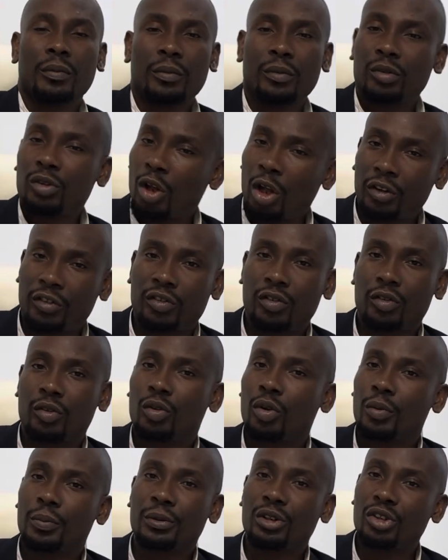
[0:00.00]
not
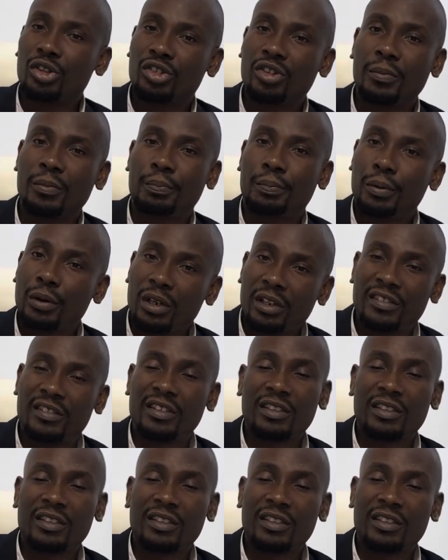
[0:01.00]
to be using police